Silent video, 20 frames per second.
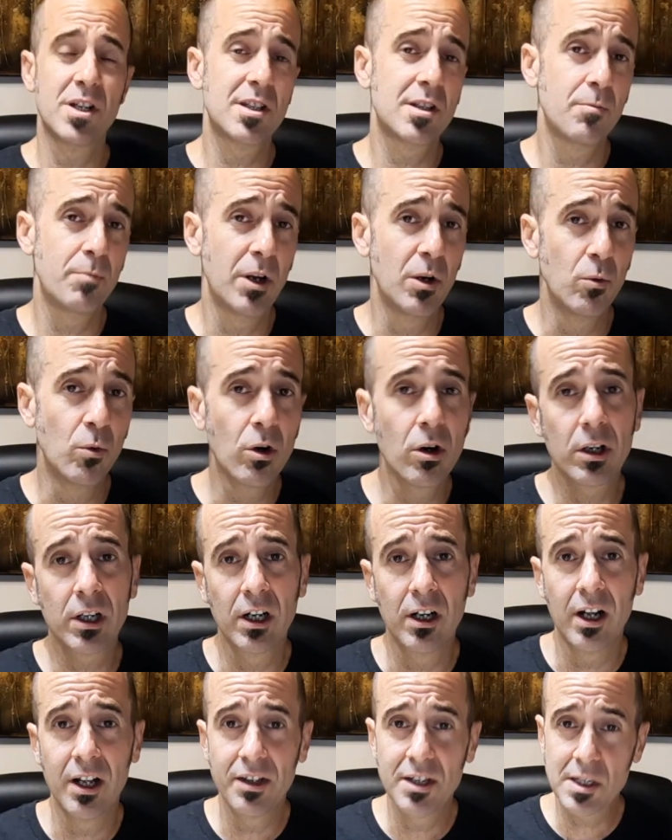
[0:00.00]
have been working
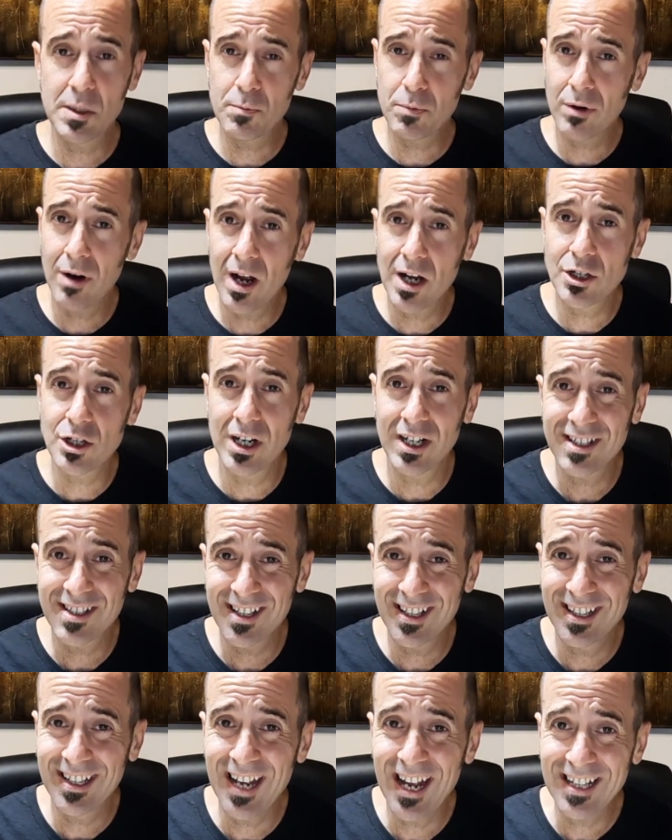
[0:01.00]
on this project to
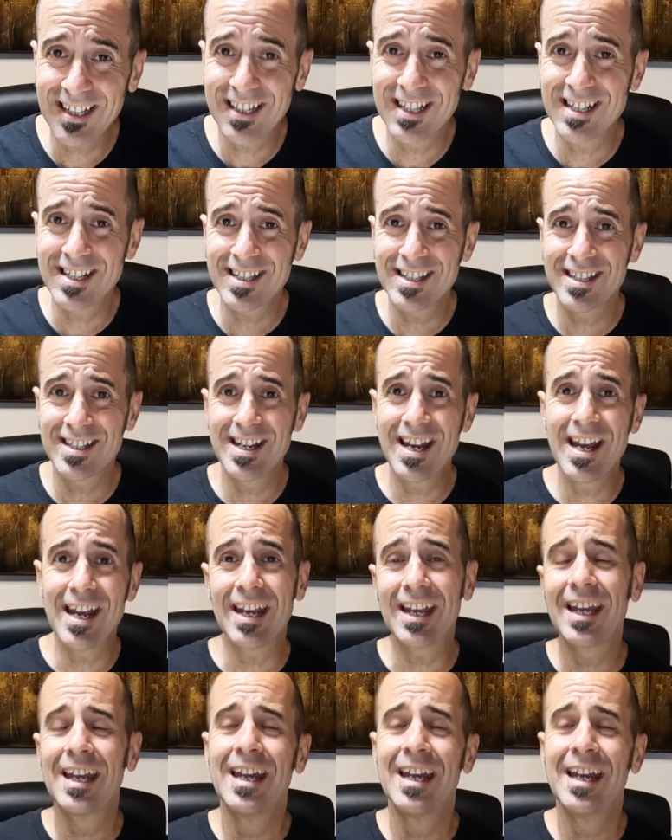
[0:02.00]
get this snake.